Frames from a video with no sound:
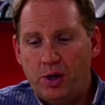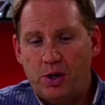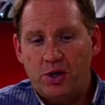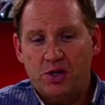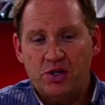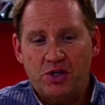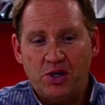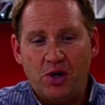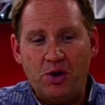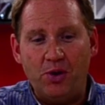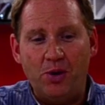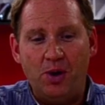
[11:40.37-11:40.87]

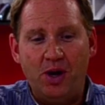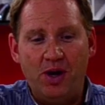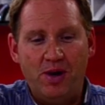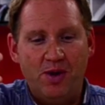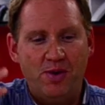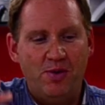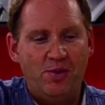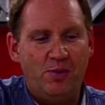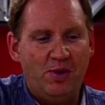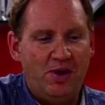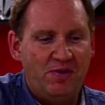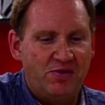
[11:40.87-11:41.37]
So
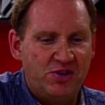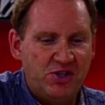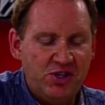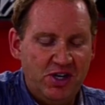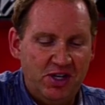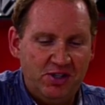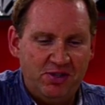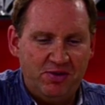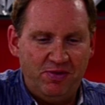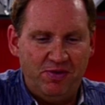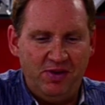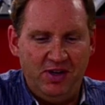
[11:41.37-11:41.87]
we've
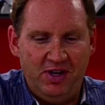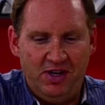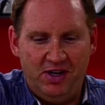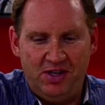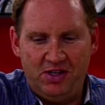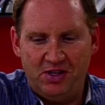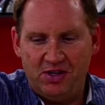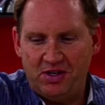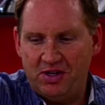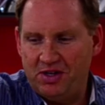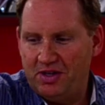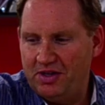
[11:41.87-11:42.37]
just
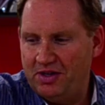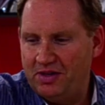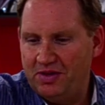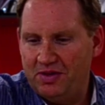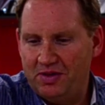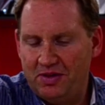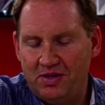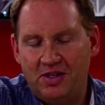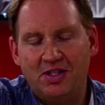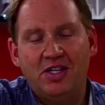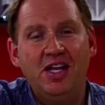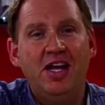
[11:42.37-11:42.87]
finished
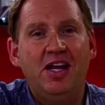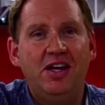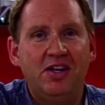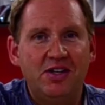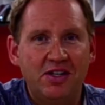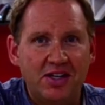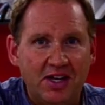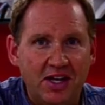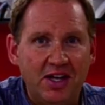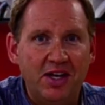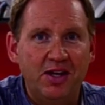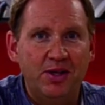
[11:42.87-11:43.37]
10
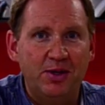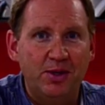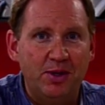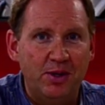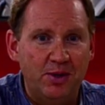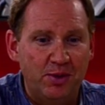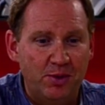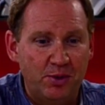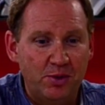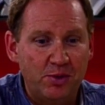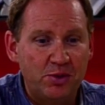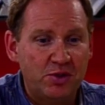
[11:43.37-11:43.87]

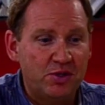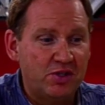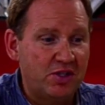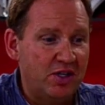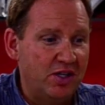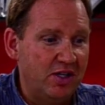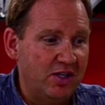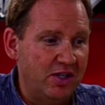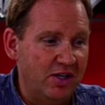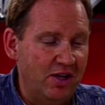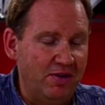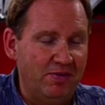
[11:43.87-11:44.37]
kilos
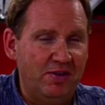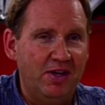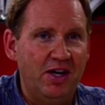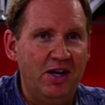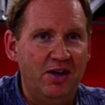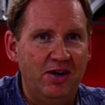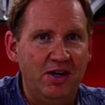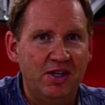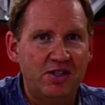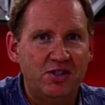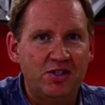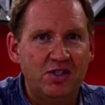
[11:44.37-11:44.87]
of
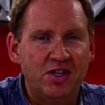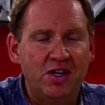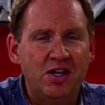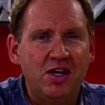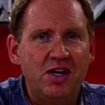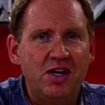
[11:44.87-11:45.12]
carrots.